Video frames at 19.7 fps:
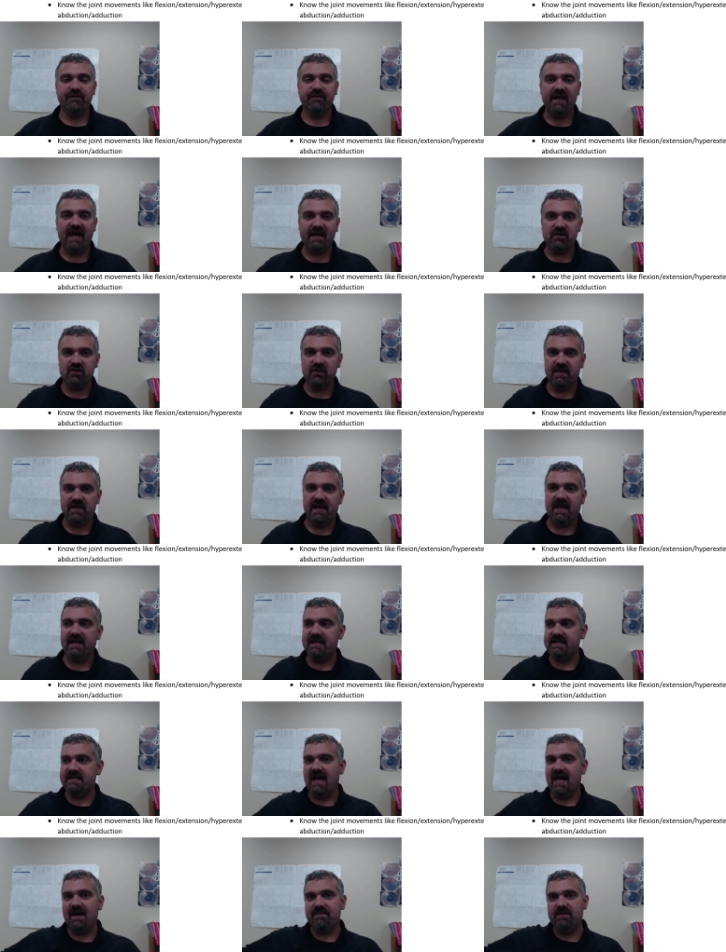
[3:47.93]
So
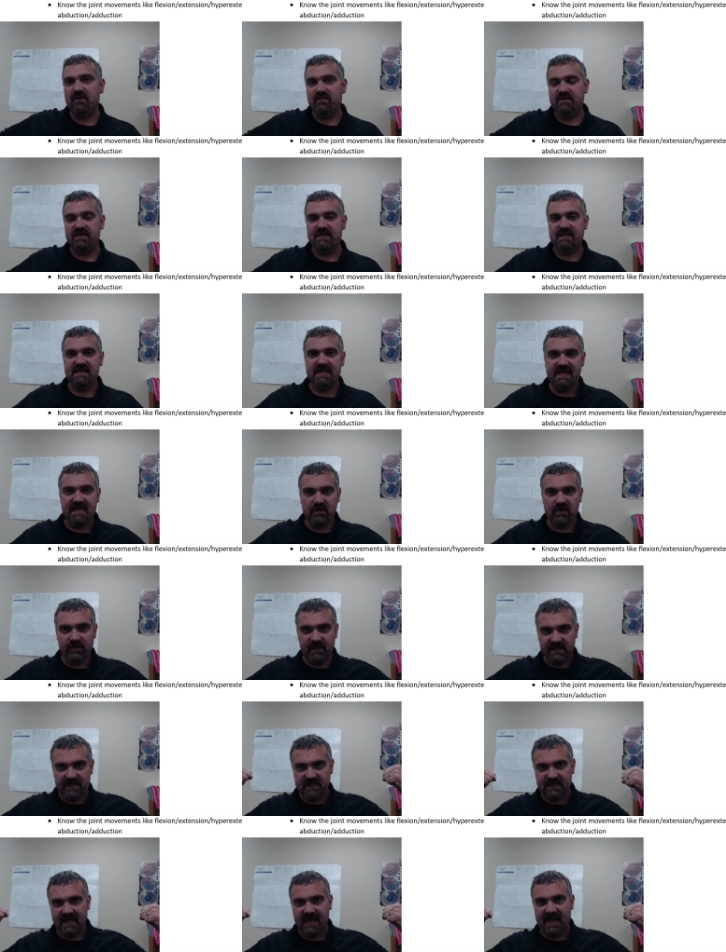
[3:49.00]
flexion, anytime you
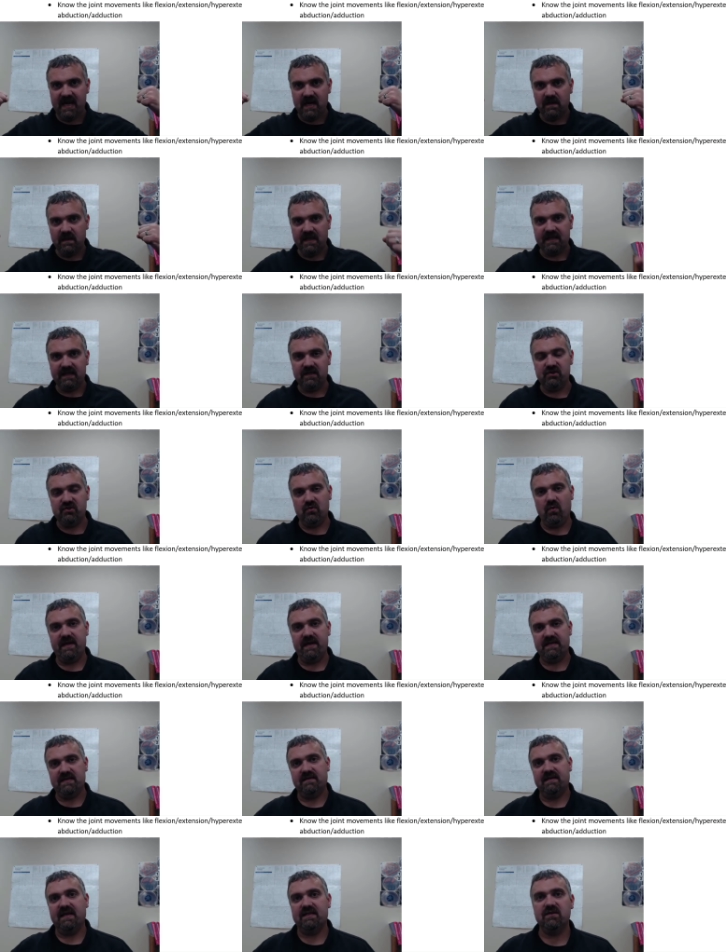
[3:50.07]
decrease the angle at a
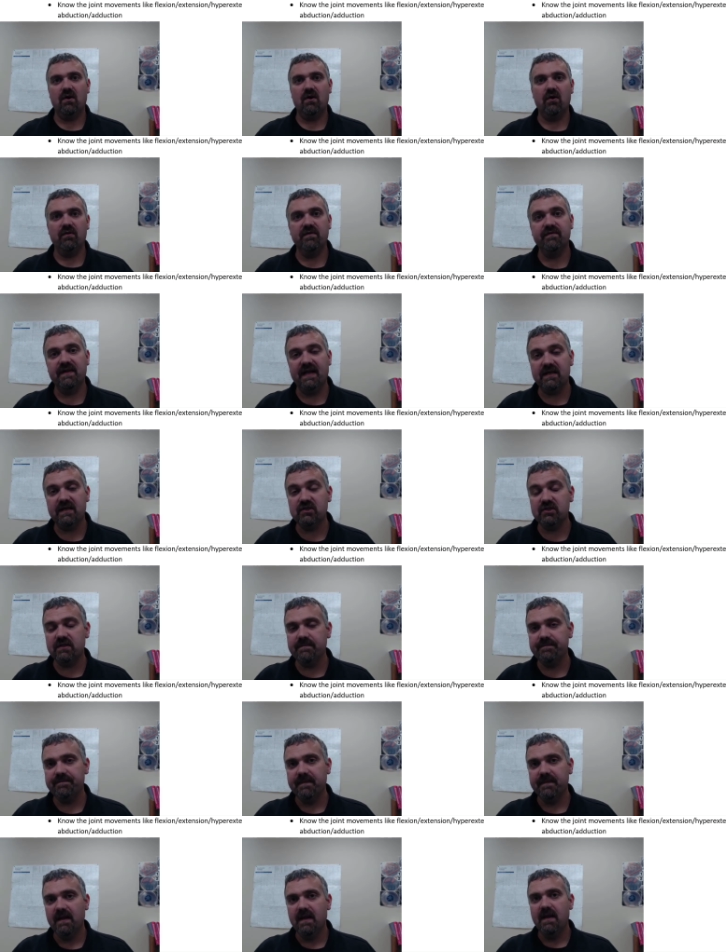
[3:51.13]
joint, that's called
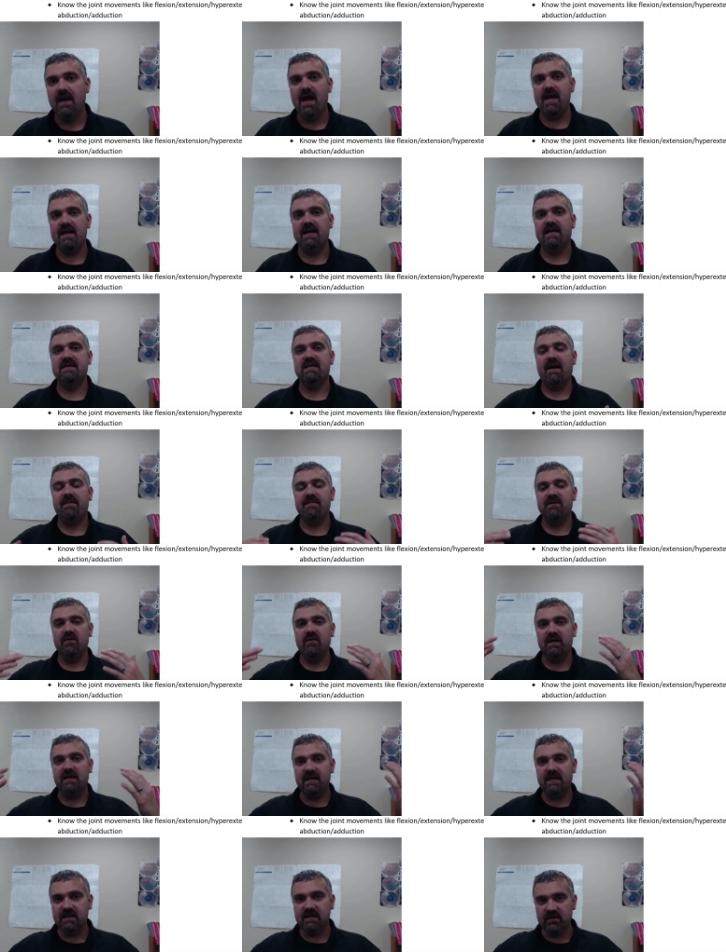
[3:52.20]
flexion.
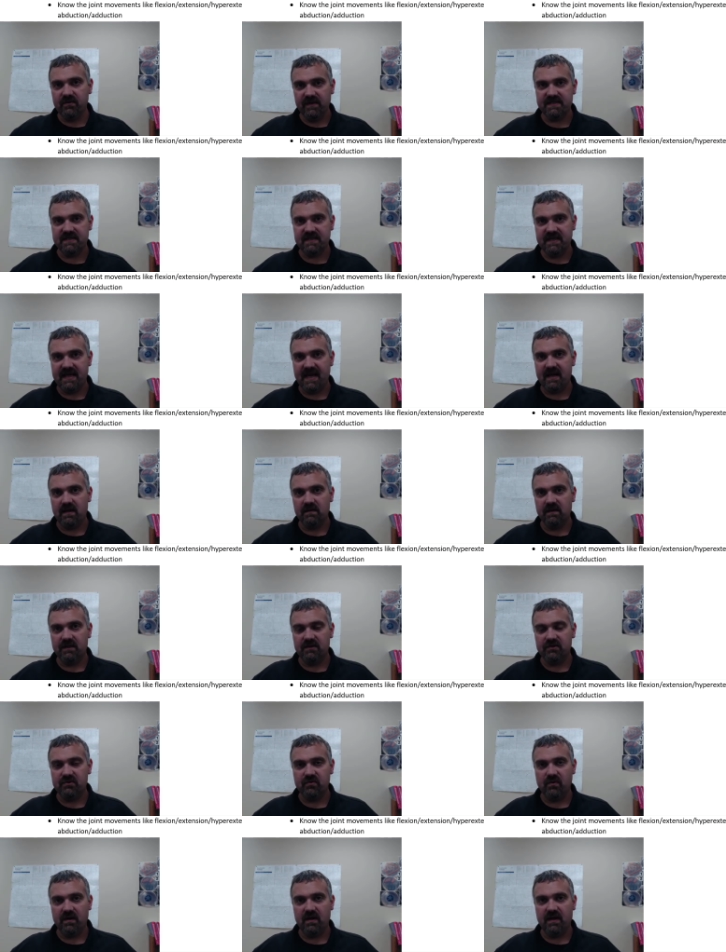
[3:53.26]
Anytime you increase an
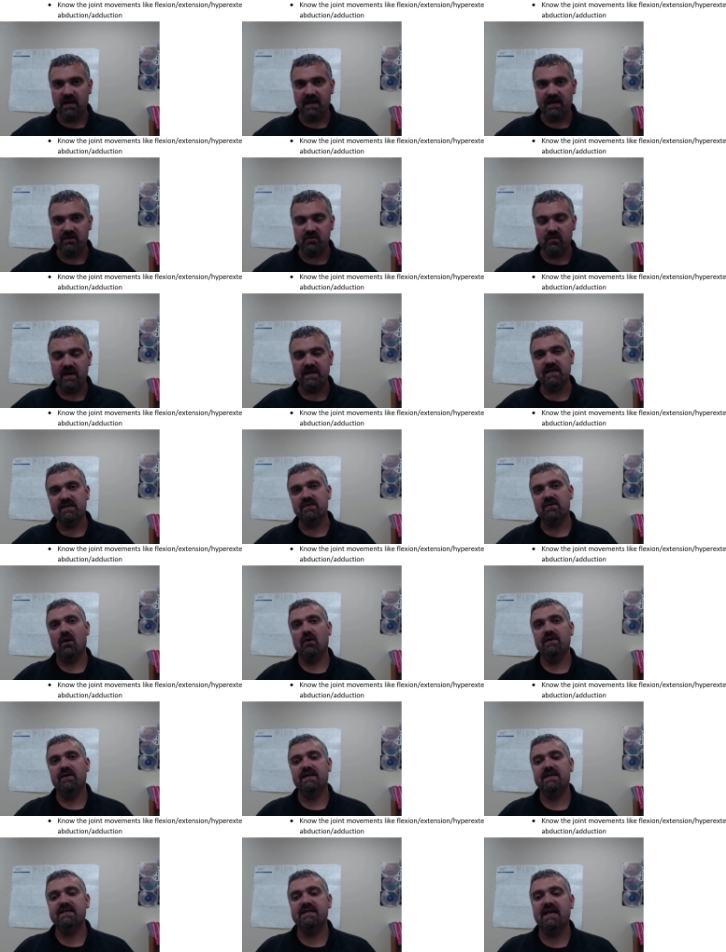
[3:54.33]
angle at a joint,
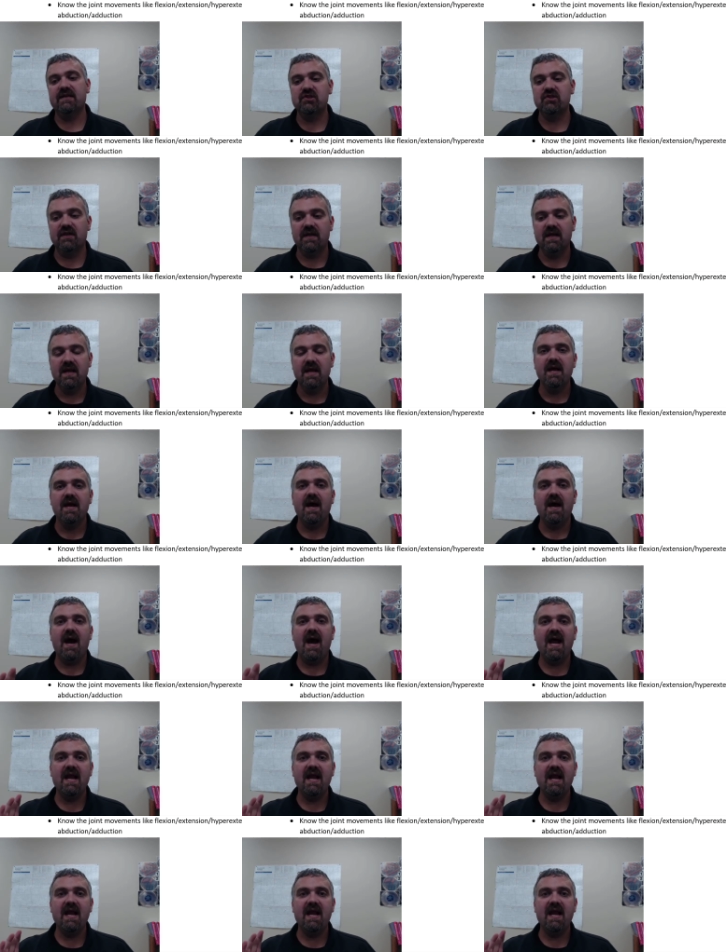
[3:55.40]
it's called extension.